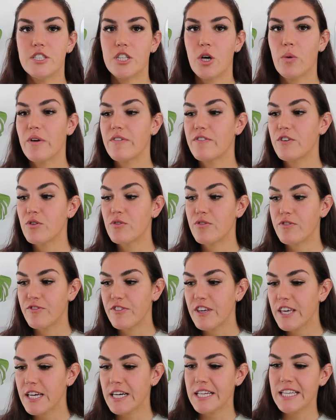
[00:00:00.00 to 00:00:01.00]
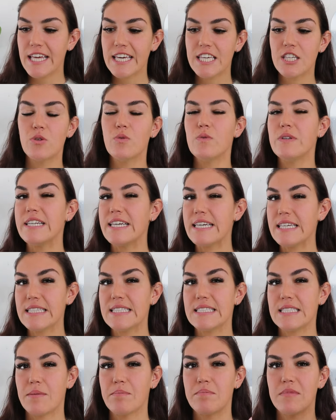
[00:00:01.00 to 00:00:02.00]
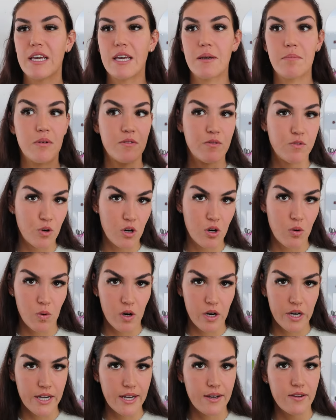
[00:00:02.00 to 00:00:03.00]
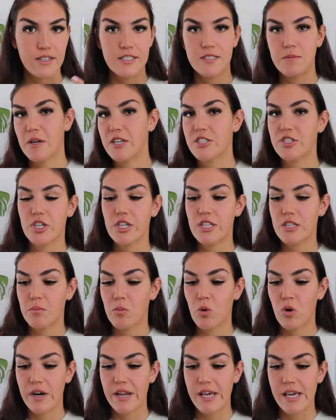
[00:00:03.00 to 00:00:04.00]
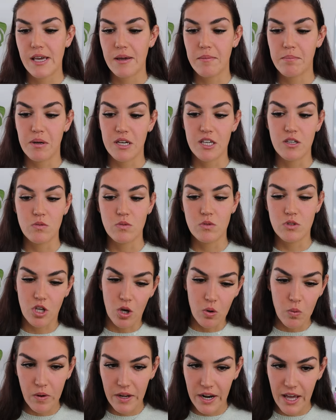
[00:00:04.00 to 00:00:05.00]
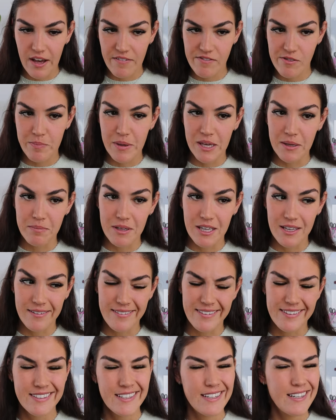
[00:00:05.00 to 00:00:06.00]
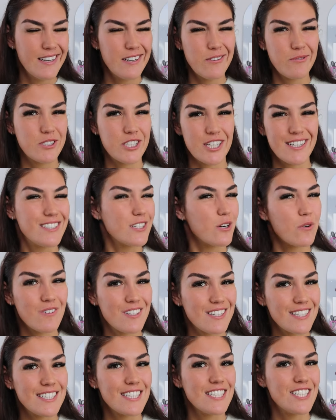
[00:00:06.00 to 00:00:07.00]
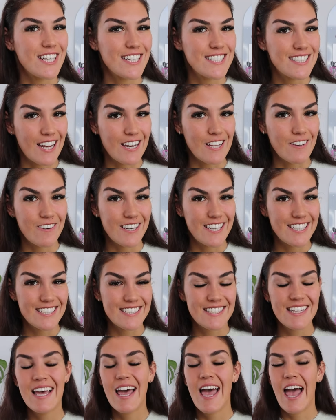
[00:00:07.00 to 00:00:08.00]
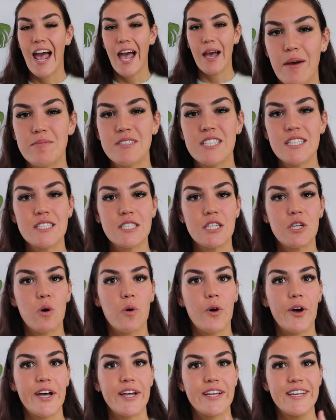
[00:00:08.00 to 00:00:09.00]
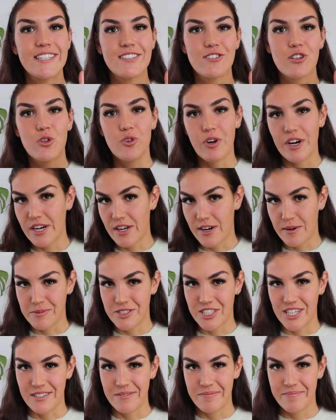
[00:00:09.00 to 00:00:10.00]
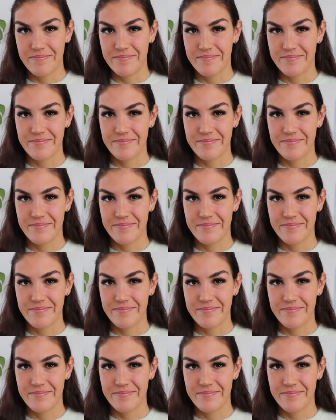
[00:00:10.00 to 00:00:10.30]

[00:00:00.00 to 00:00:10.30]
So if you feel like you need something before a workout, especially in the morning, but you don't want to have a big meal, which I don't really suggest anyways, MCT oil is a great option.